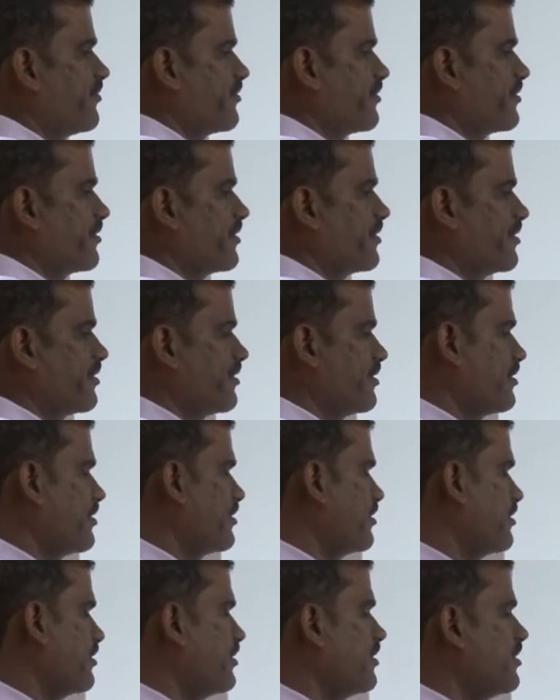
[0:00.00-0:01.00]

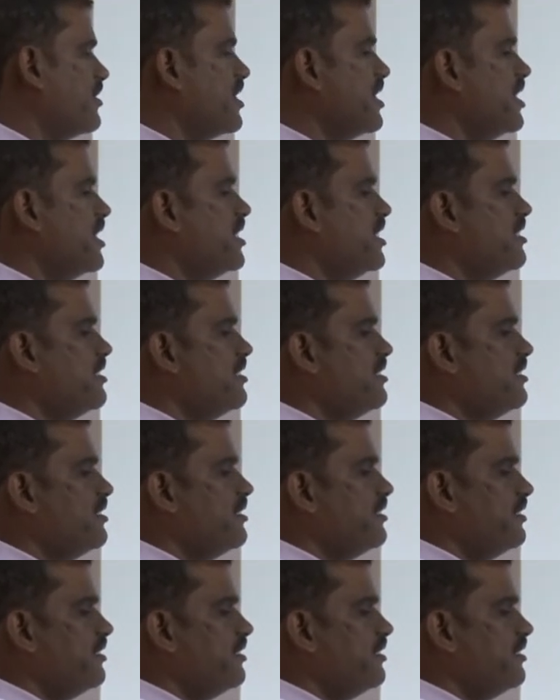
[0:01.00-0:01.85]
No one is speaking in this clip.